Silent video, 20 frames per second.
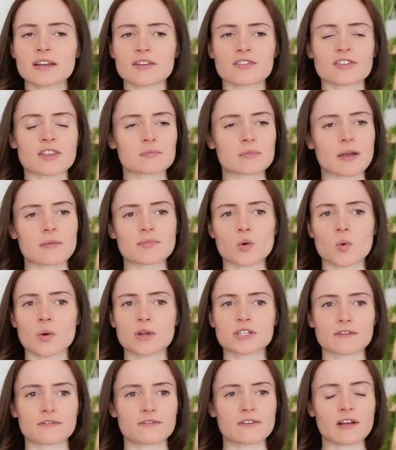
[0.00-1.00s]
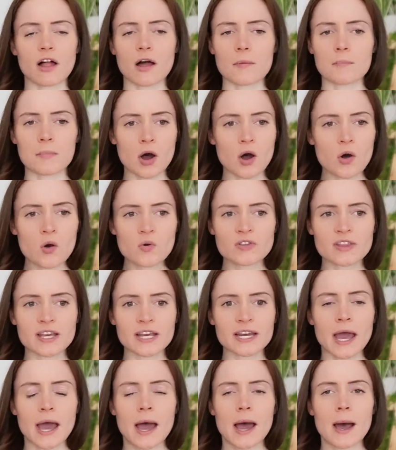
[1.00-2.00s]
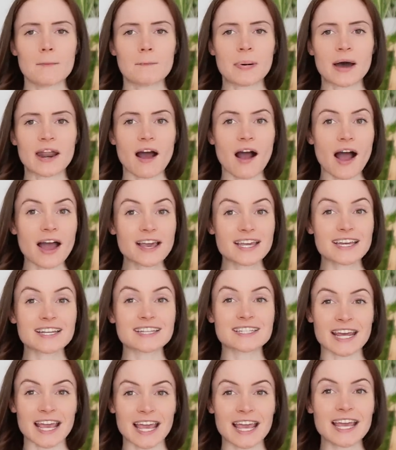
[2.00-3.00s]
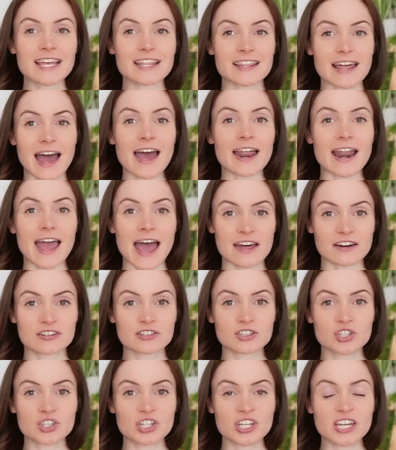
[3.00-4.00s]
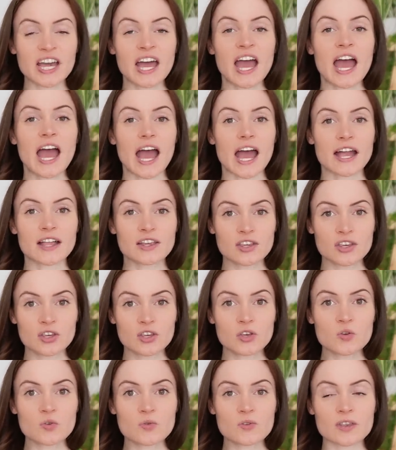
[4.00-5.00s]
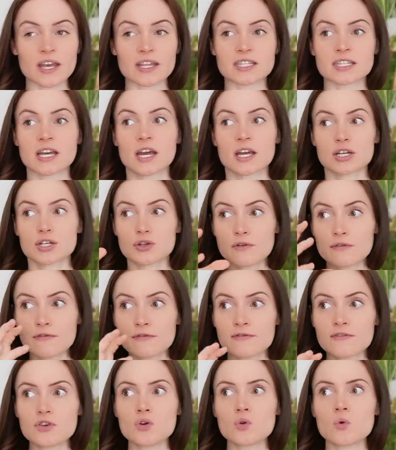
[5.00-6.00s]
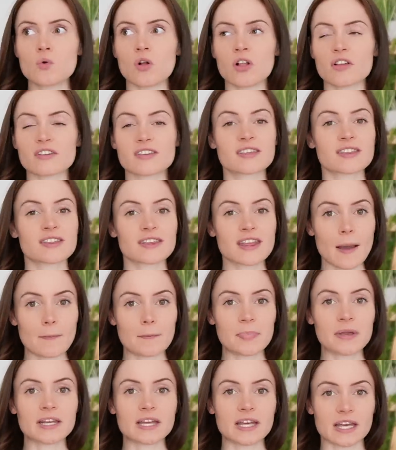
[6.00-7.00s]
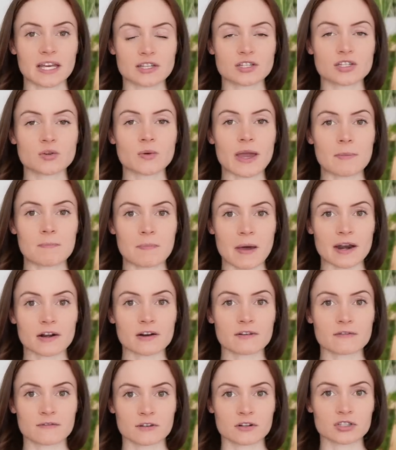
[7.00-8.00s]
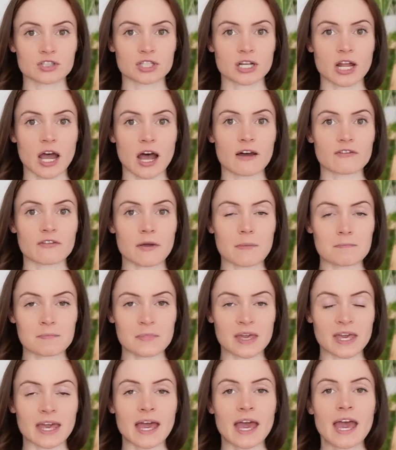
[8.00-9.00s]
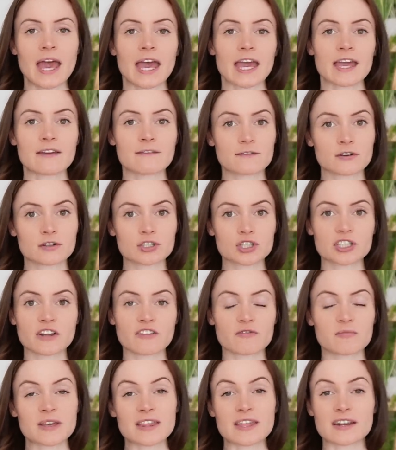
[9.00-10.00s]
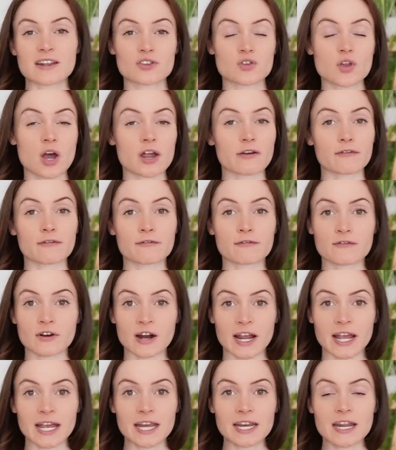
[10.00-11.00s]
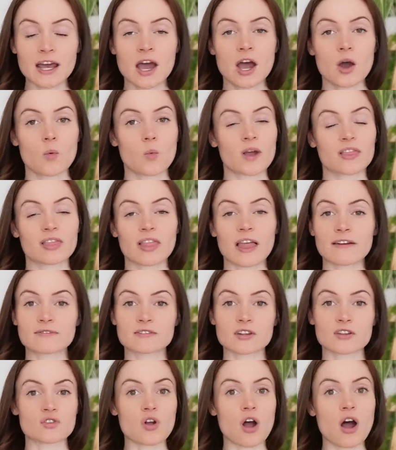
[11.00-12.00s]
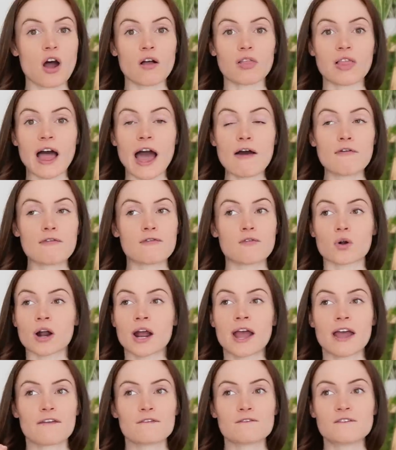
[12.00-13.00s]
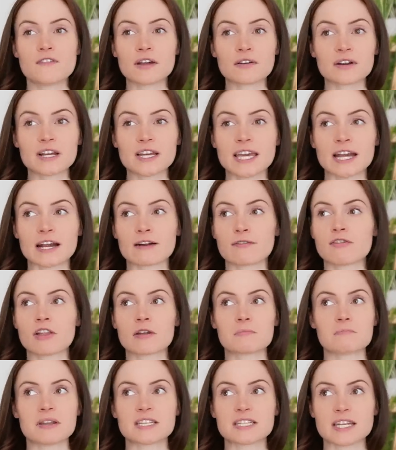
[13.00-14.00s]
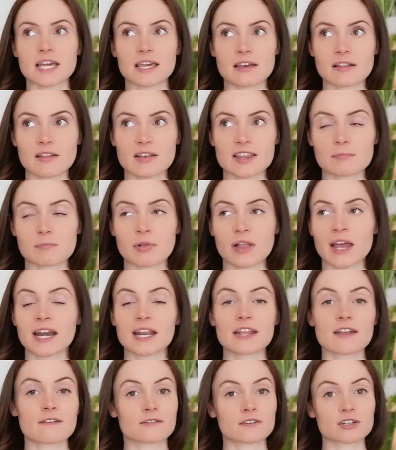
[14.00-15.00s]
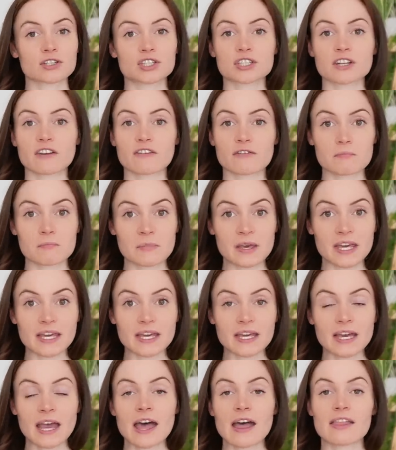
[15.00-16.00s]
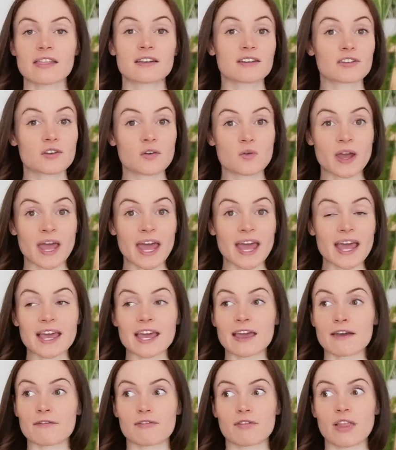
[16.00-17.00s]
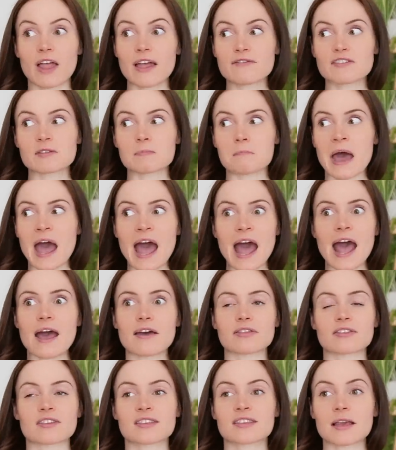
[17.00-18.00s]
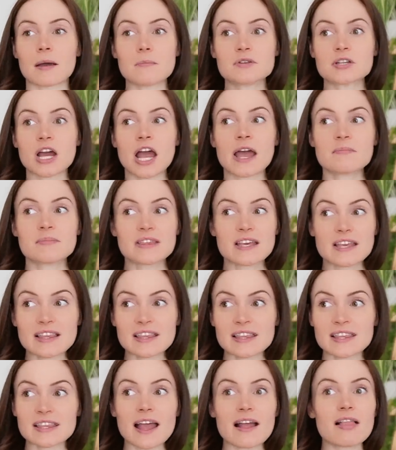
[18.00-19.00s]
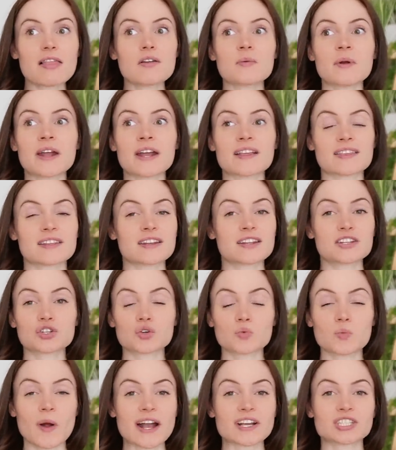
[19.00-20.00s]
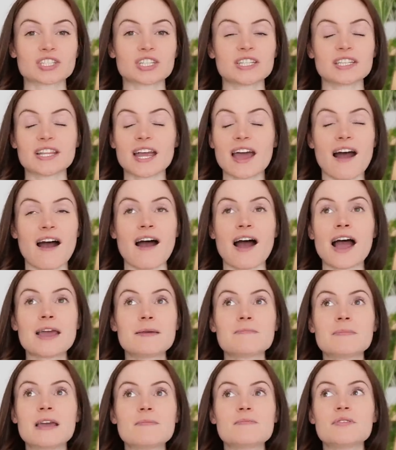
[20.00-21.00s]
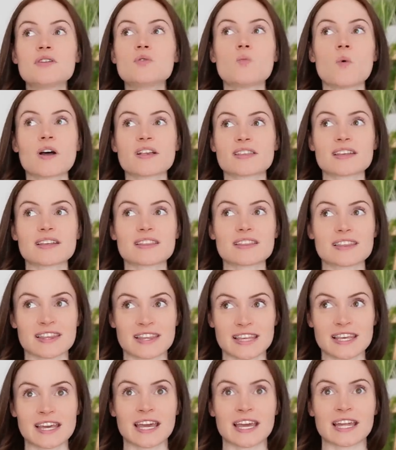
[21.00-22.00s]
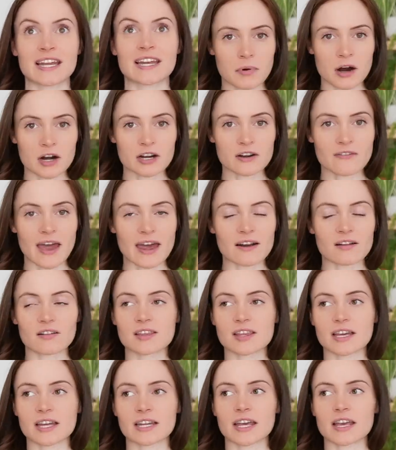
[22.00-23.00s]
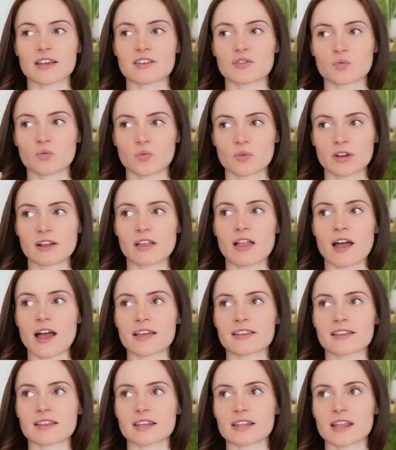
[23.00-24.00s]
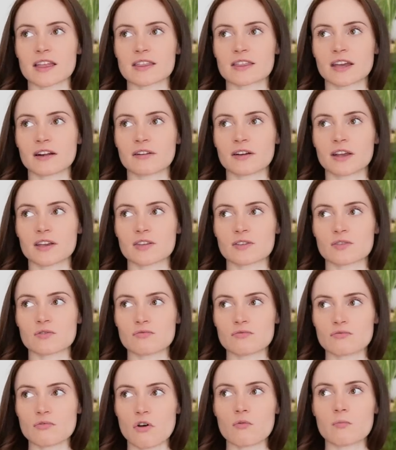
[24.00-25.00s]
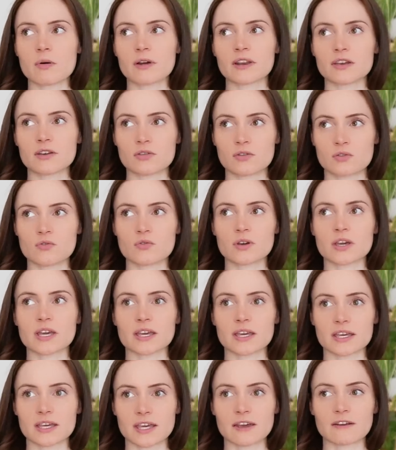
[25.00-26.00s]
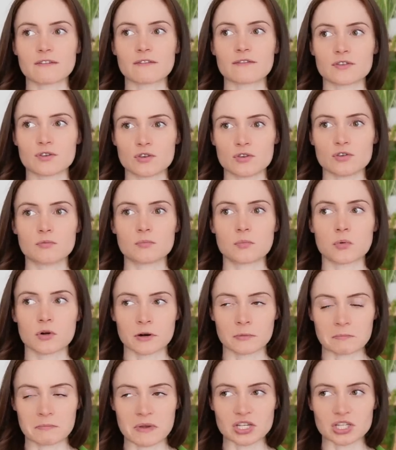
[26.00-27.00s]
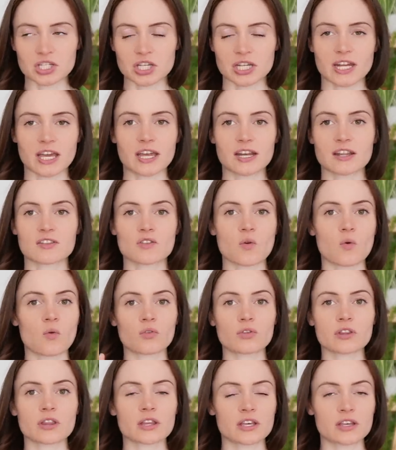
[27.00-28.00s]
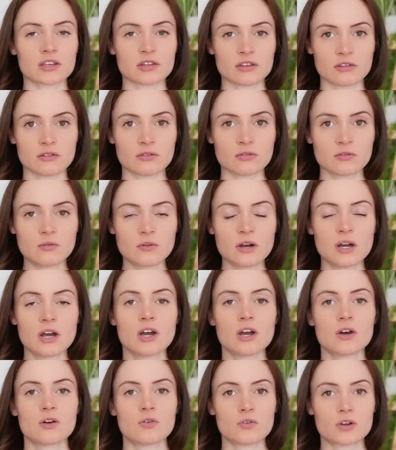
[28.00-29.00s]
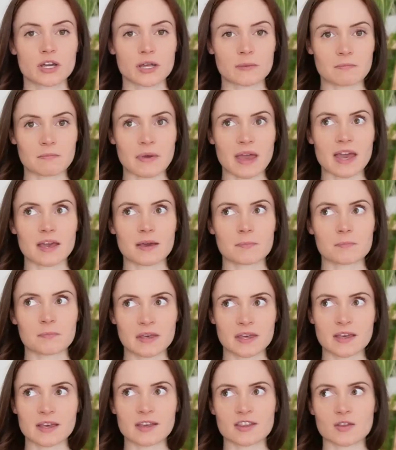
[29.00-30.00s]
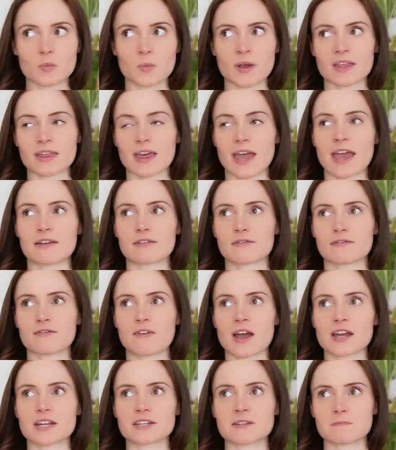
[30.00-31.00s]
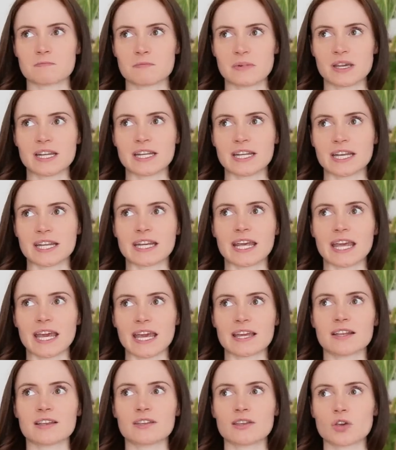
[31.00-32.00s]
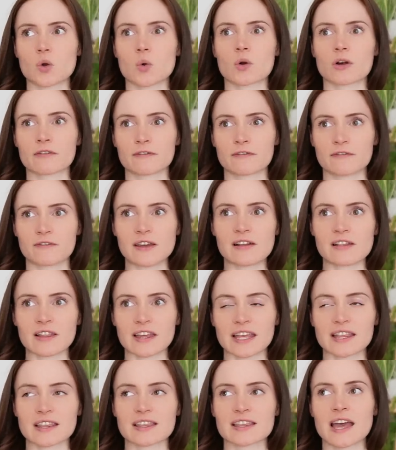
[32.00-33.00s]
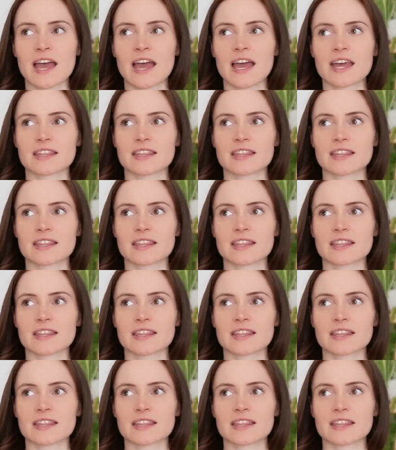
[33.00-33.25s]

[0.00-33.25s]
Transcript: They're sometimes going to feel opposing, but I can take that energy and use it to fuel stepping into a better version of me, a version of me that is not afraid when life does not allow for very careful and meticulous planning, a version of me that is okay if life's path sometimes accelerates in a direction that I maybe wasn't seeing. Part of adulting is realizing that there is nobody who can give you permission. It is only you who can make peace with and find meaning in your feelings.